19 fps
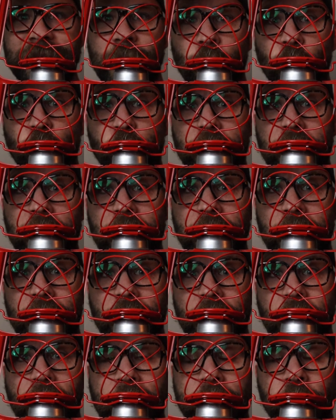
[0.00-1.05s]

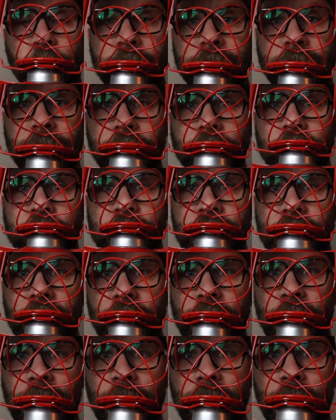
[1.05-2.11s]
I don't want to use
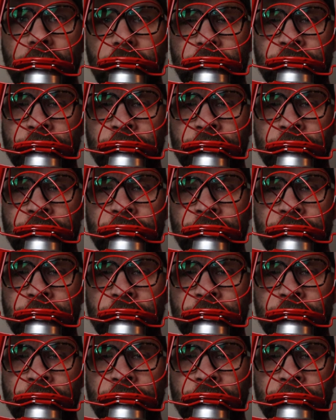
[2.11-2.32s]
the